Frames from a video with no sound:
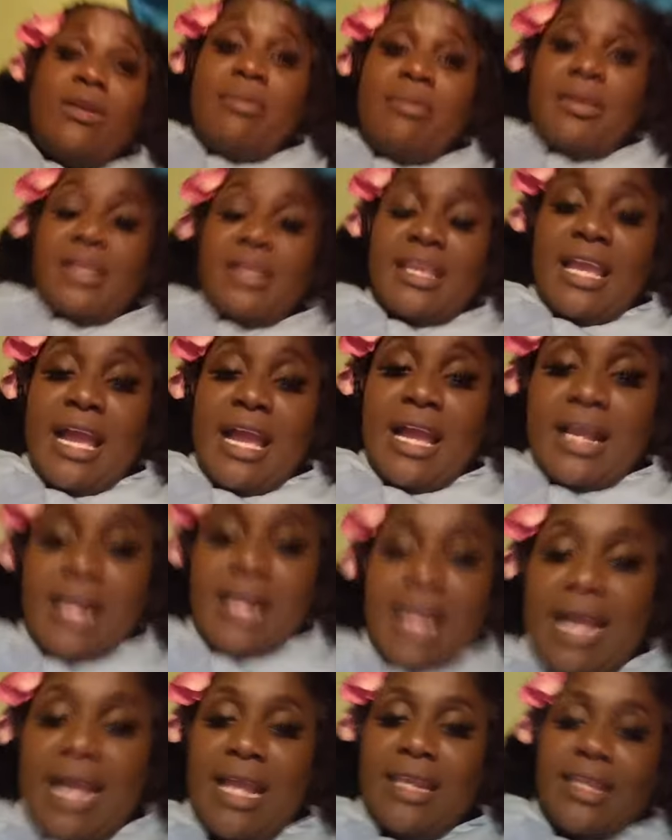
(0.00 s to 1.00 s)
when me
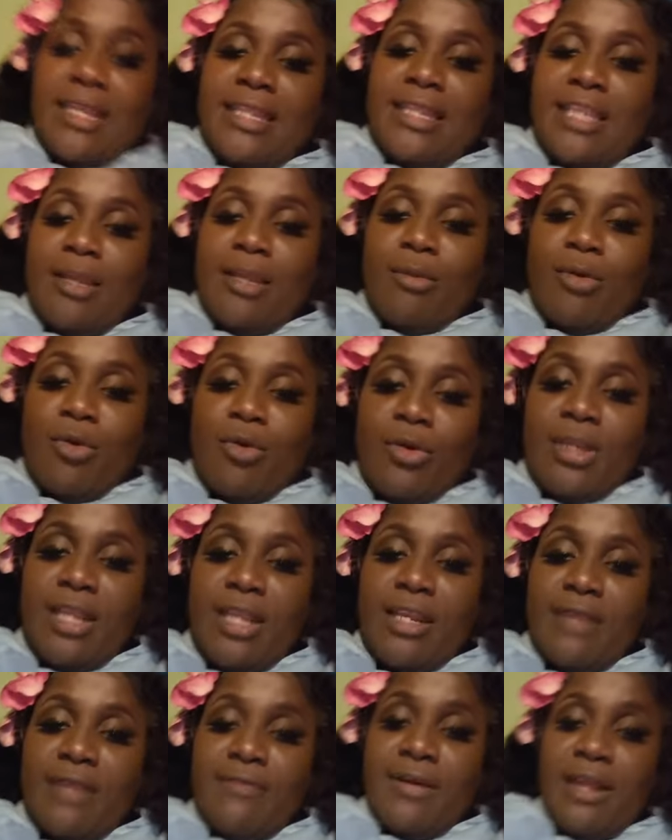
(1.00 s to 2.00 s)
can't call the name good.
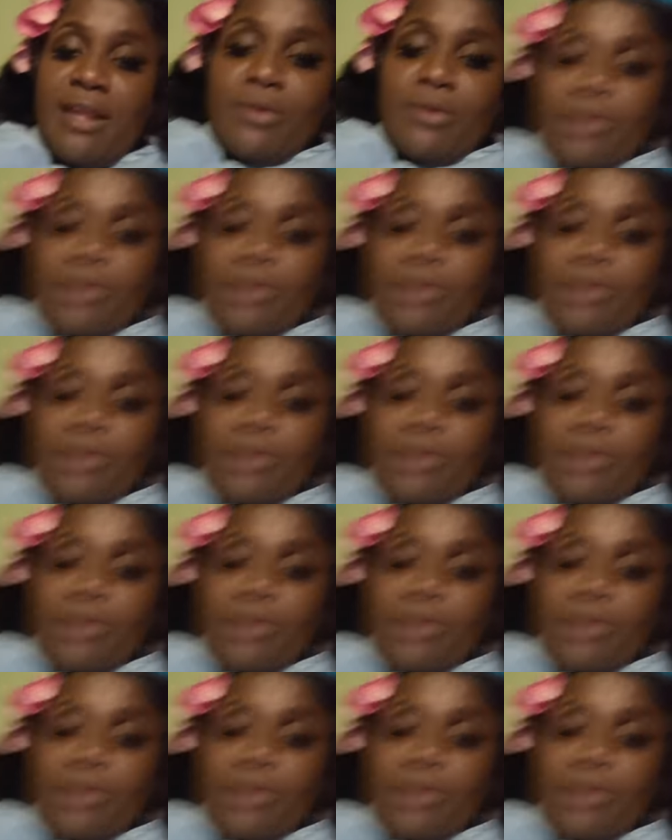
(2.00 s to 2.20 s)
You never